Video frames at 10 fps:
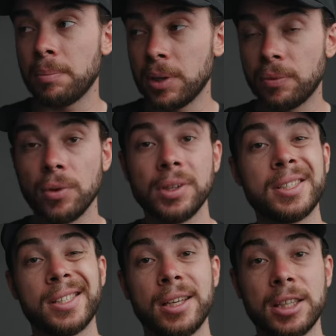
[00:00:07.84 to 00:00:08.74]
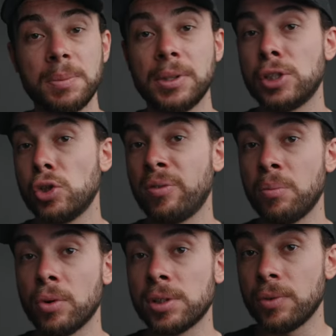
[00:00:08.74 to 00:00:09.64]
AMBITFUL did send me this
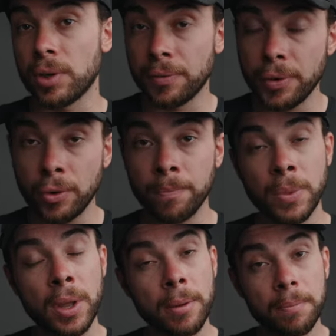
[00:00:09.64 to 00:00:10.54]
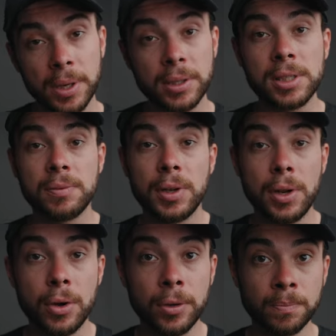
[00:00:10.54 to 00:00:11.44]
softbox for review, but this
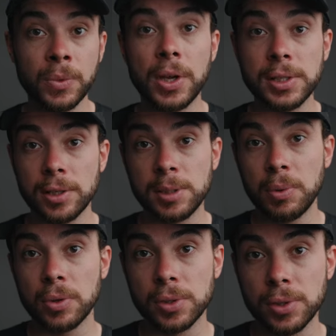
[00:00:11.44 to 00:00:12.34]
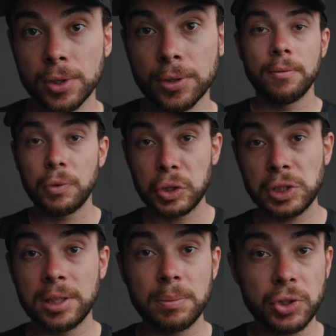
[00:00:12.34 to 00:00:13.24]
video isn't sponsored.
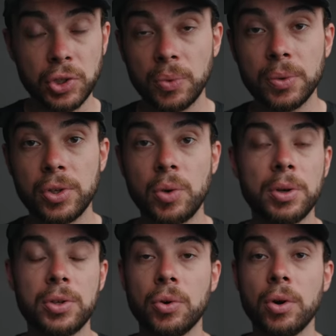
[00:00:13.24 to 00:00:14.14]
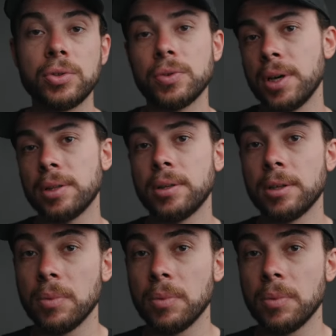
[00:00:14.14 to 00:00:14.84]
First, let me share with you what you're going to get in the